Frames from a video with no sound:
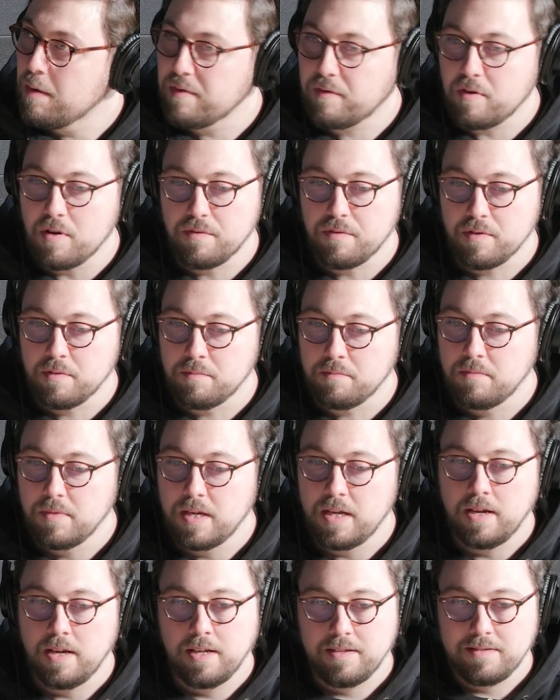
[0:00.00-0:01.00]
Right. We've gone from
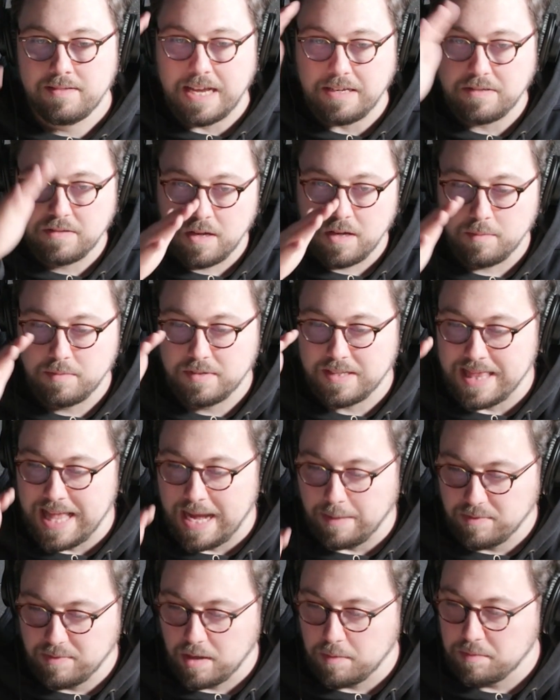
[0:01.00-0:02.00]
desktops to
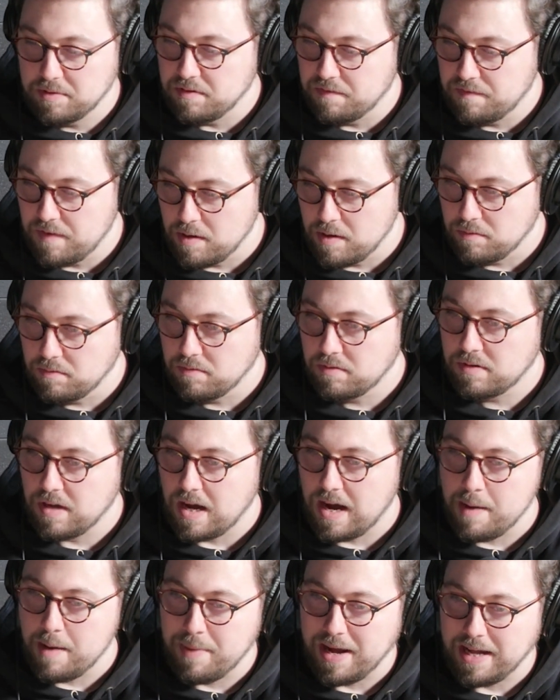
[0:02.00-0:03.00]
laptops to phones to
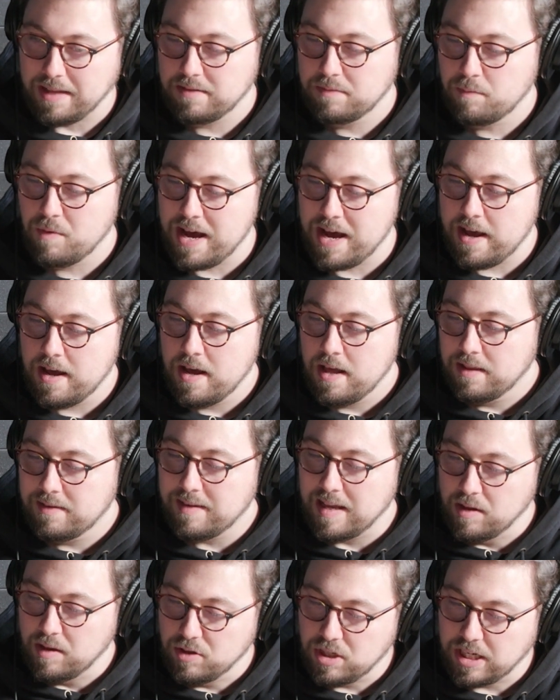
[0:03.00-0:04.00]
iPads, where
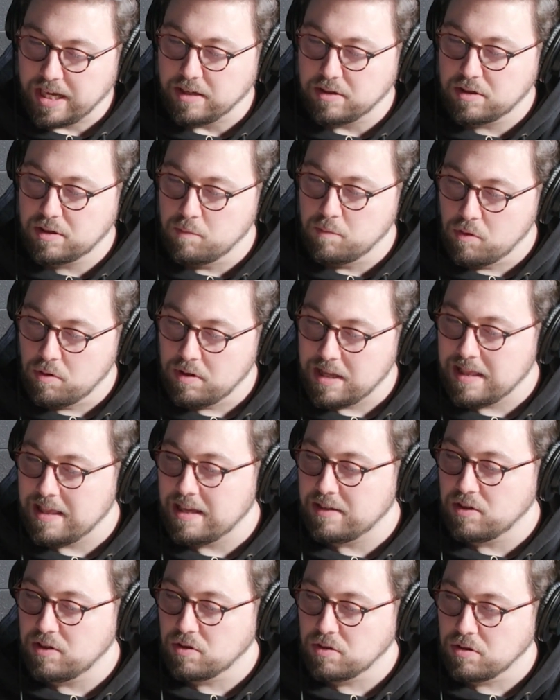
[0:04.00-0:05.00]
technology gets smaller,
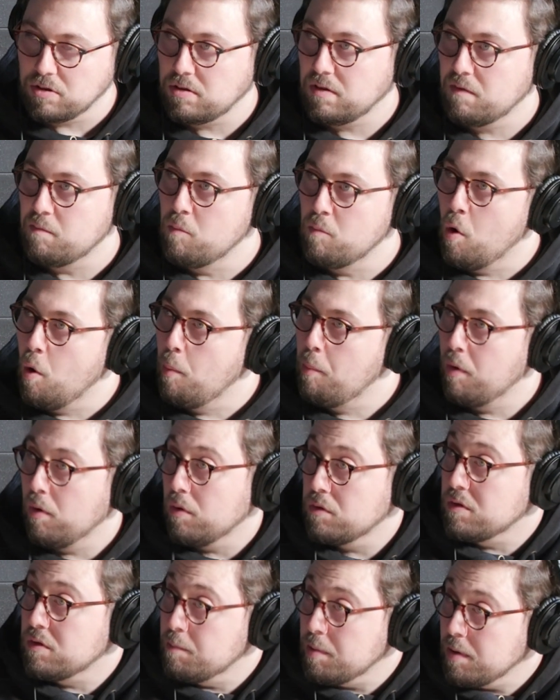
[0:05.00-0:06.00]
less intrusive, more
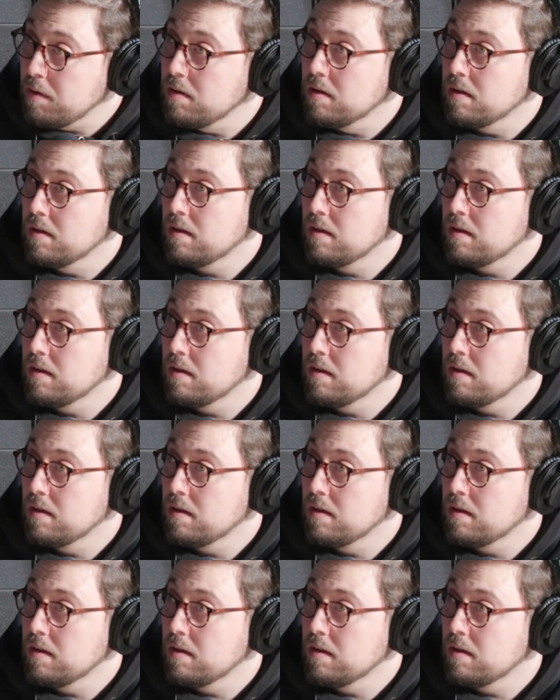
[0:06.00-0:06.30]
portable.